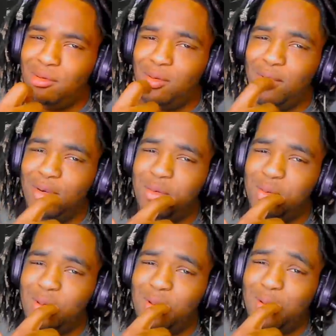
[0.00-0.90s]

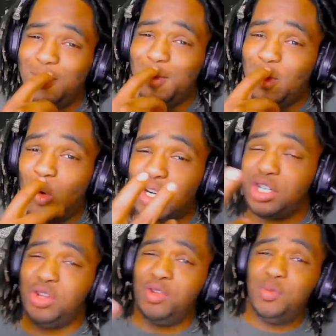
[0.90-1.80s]
What
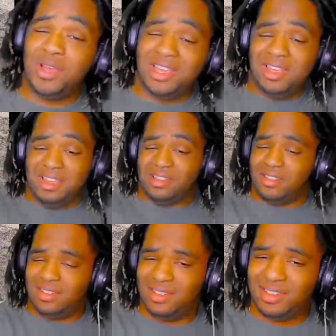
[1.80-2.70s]
do you
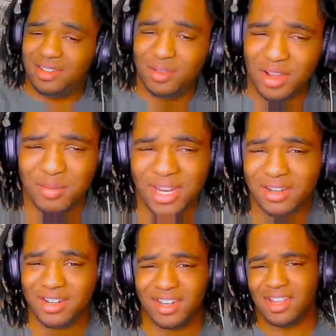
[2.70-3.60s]
mean? You coming
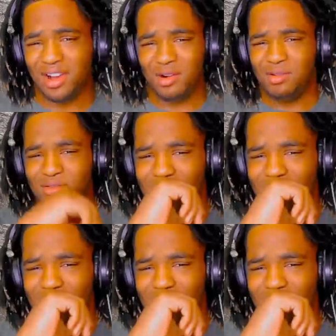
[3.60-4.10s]
out the dick hole?